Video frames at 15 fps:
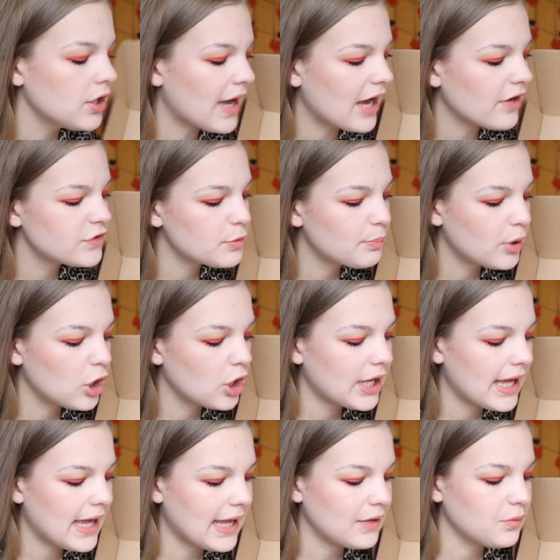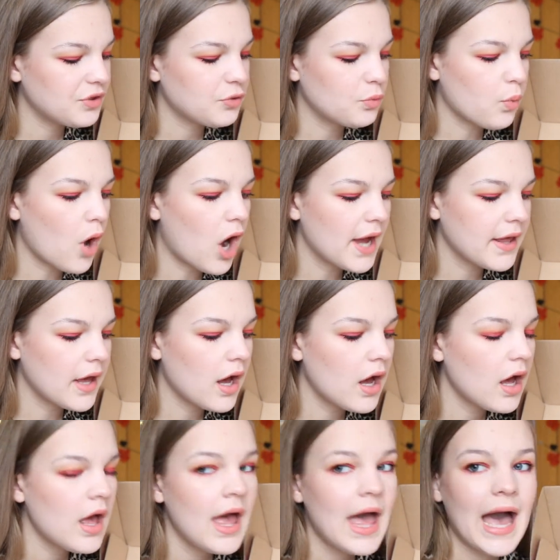you have to plug it in with a
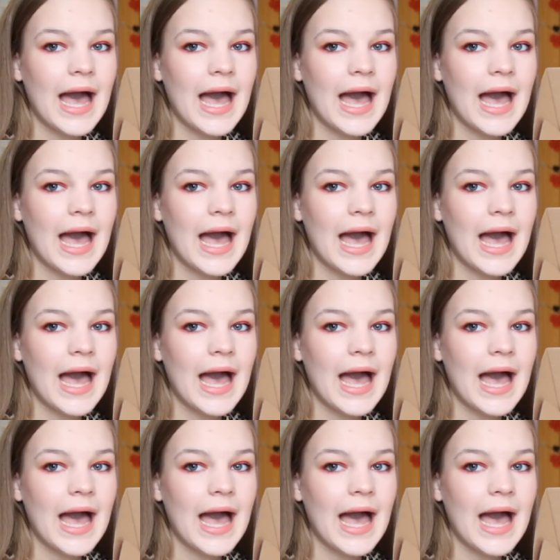wire,